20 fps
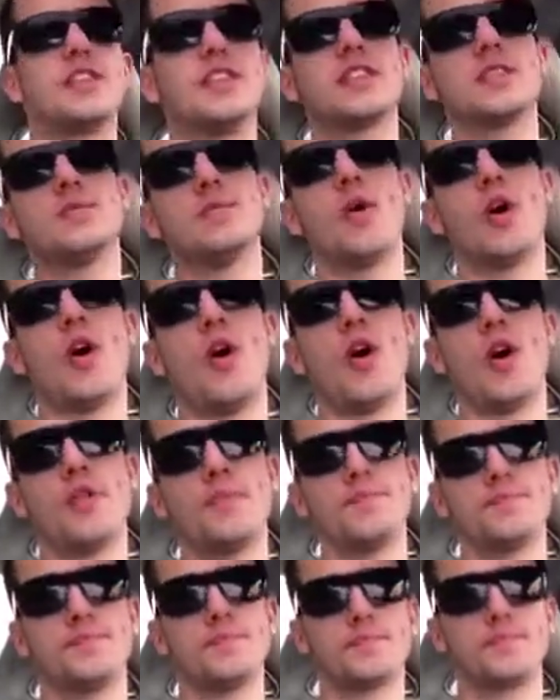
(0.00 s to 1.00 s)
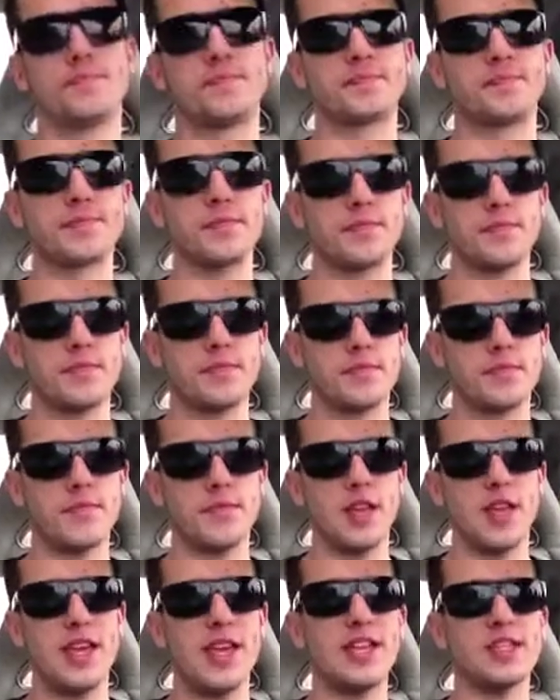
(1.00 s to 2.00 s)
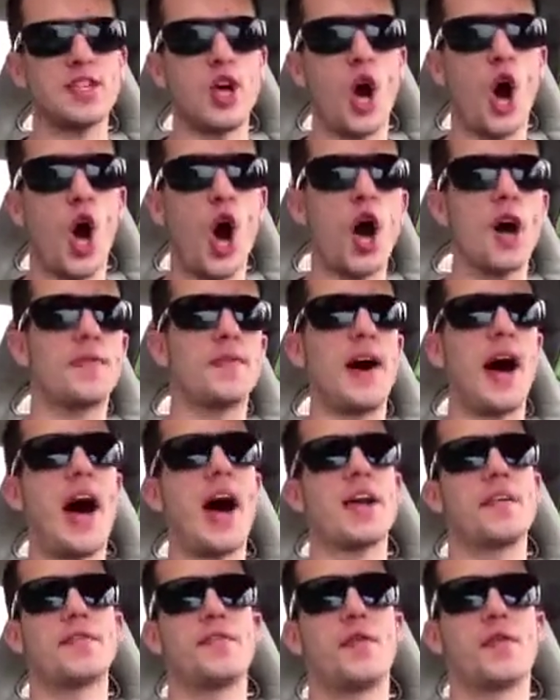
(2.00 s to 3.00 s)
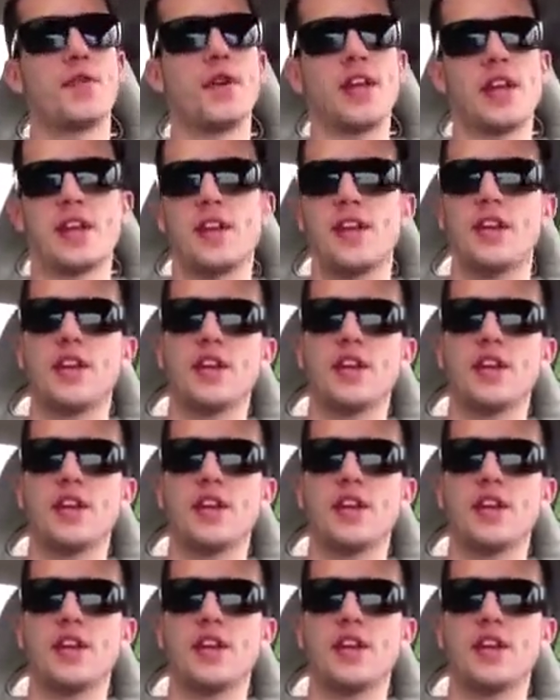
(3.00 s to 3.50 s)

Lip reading: This mall is off I-40.